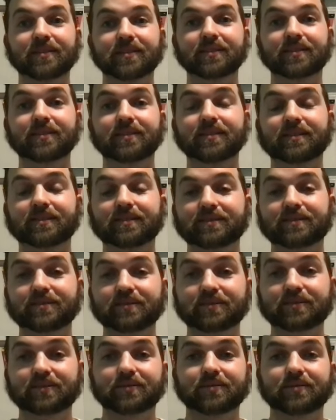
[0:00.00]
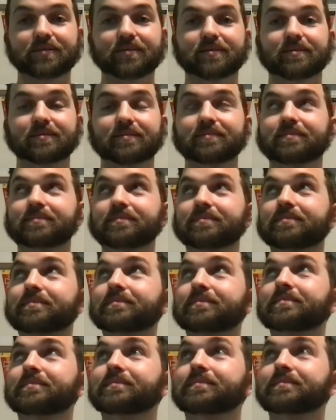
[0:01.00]

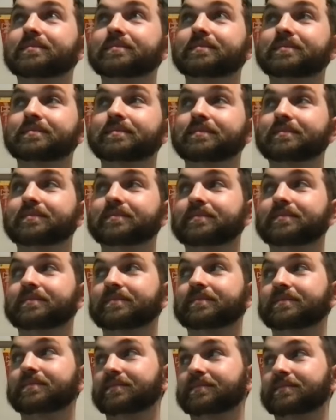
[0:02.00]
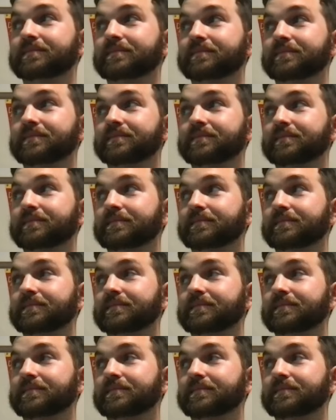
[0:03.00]
No words are spoken by the person on screen.